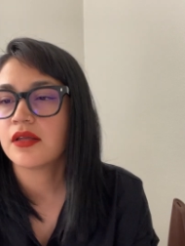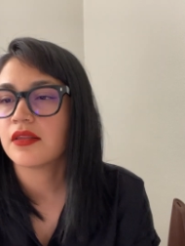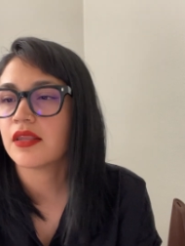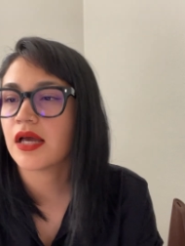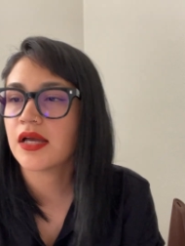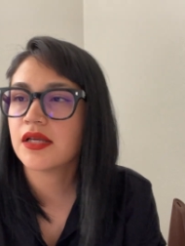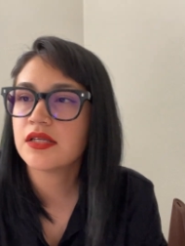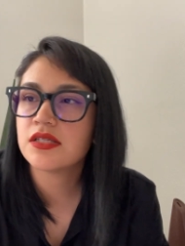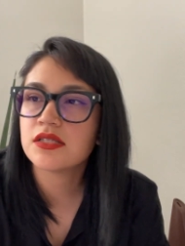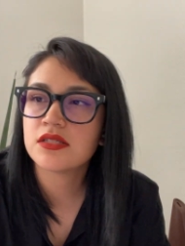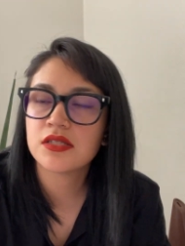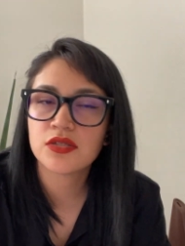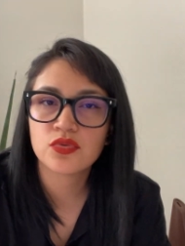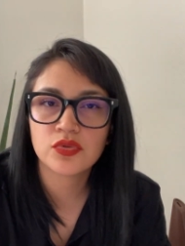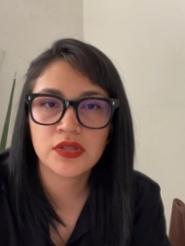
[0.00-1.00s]
That is
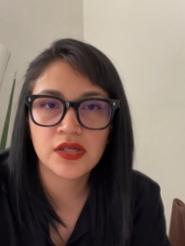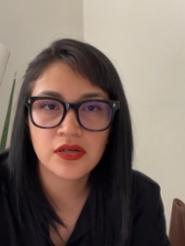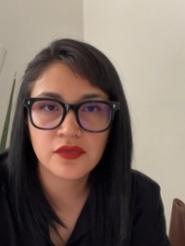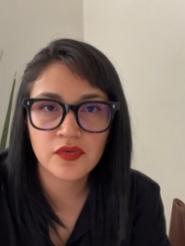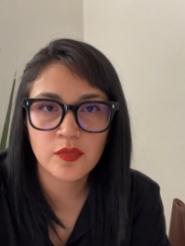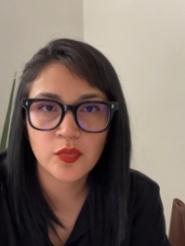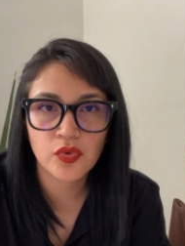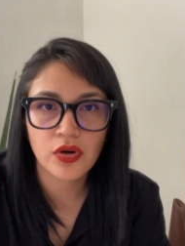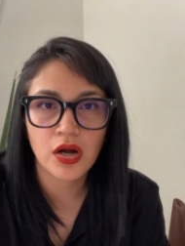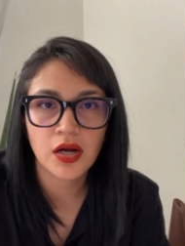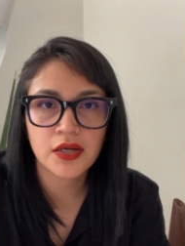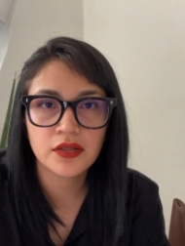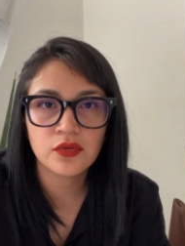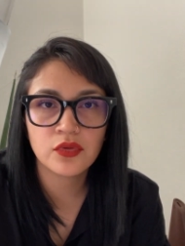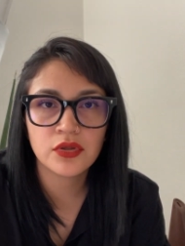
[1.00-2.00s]
this one here from
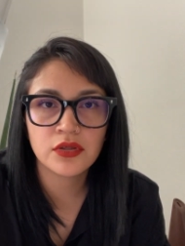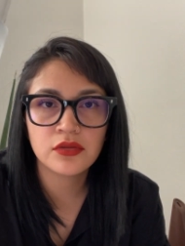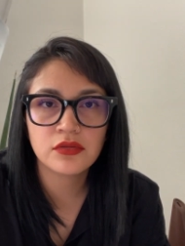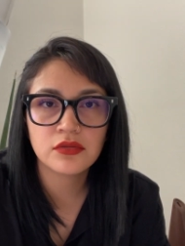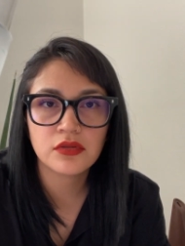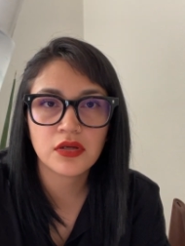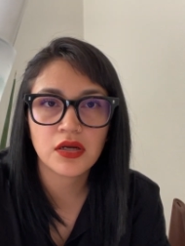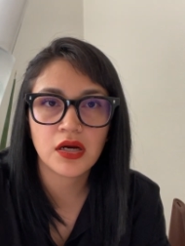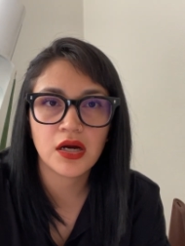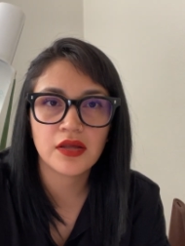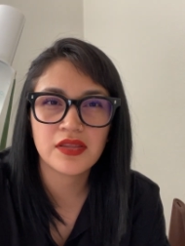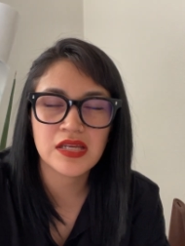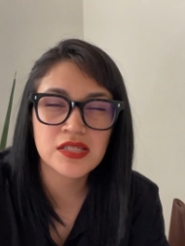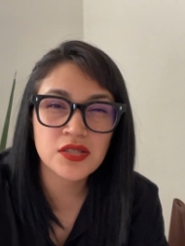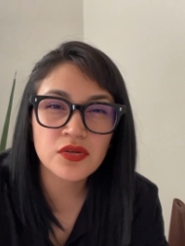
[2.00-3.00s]
Moroccan Oil.
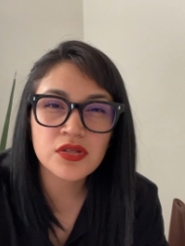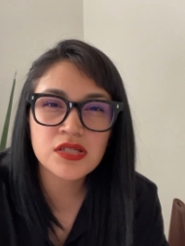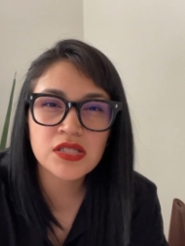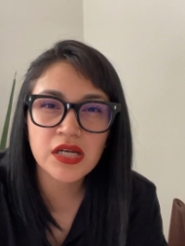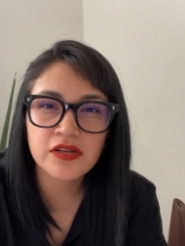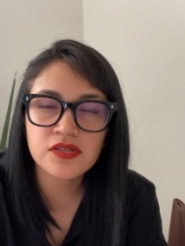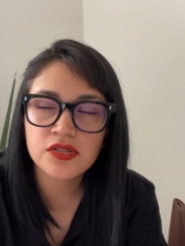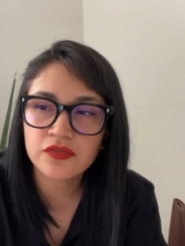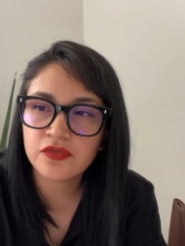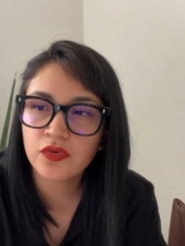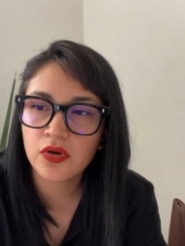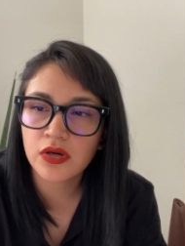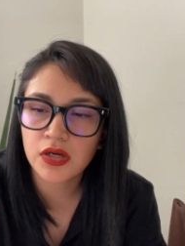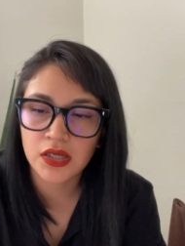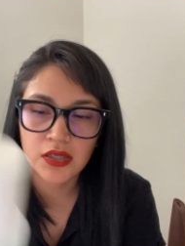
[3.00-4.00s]
They sell this at
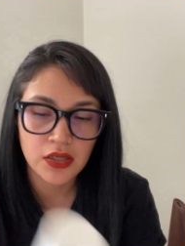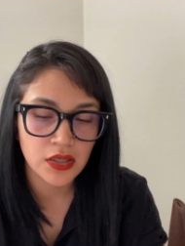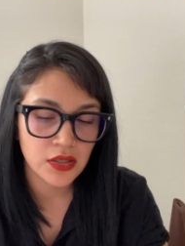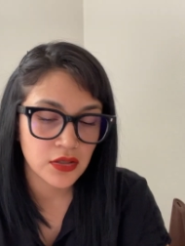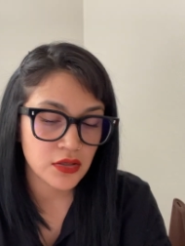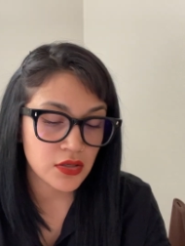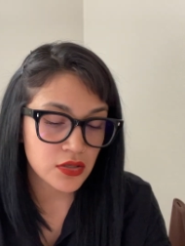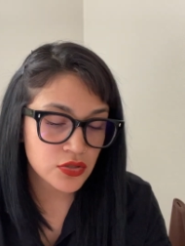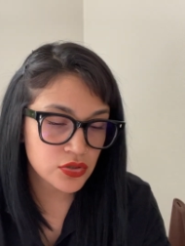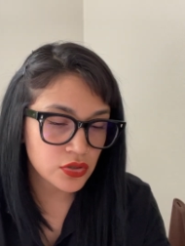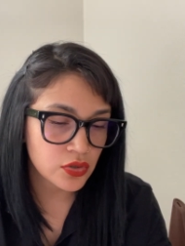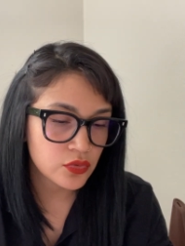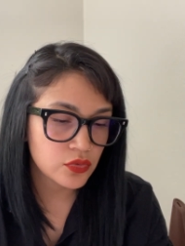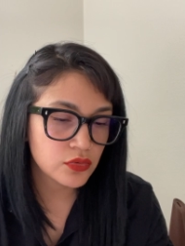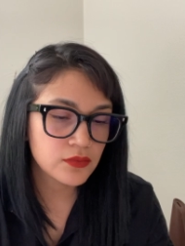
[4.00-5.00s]
Sephora.
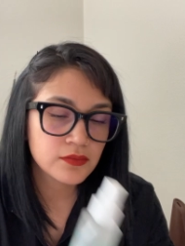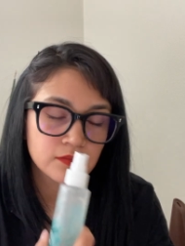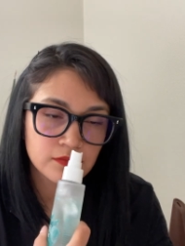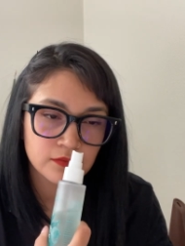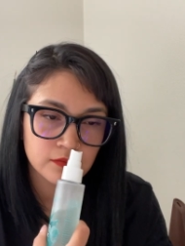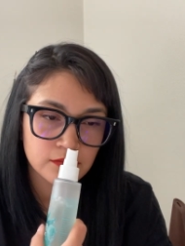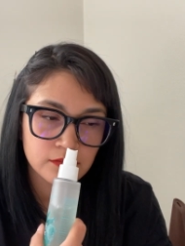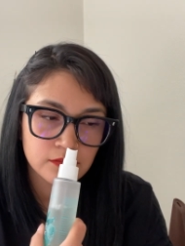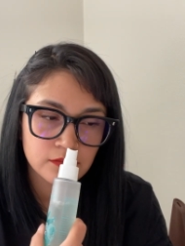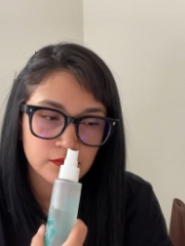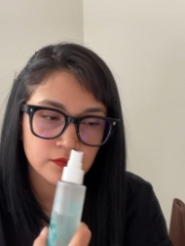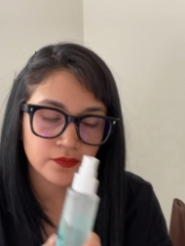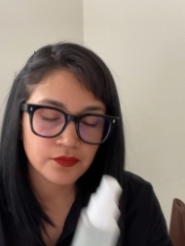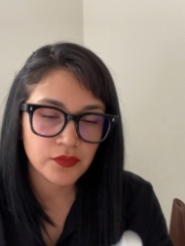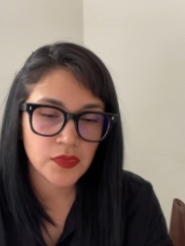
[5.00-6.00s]
So
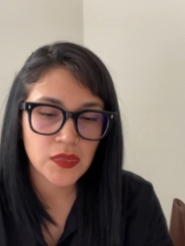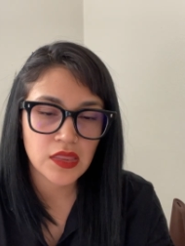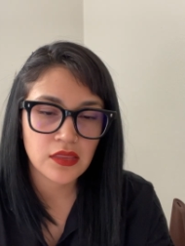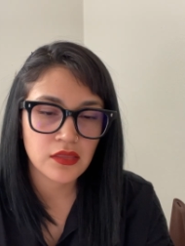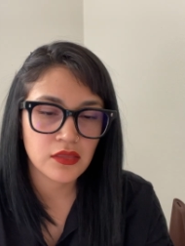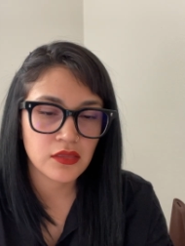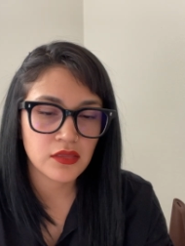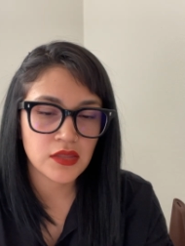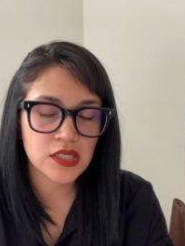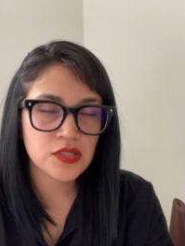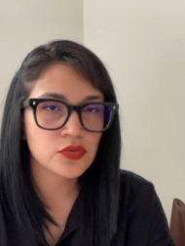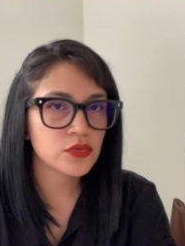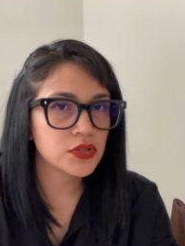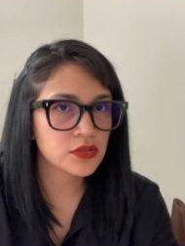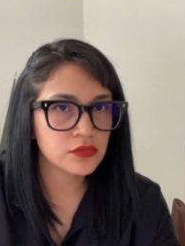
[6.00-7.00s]

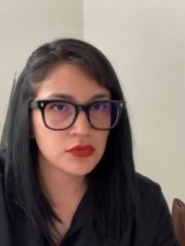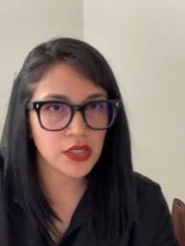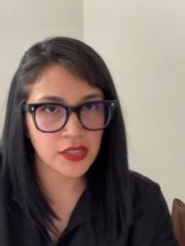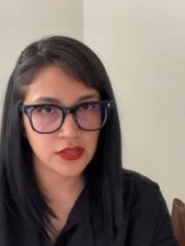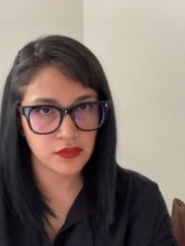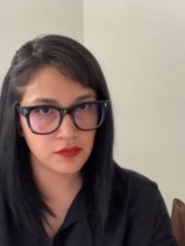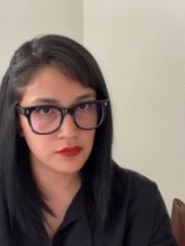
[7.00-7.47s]
this one, like,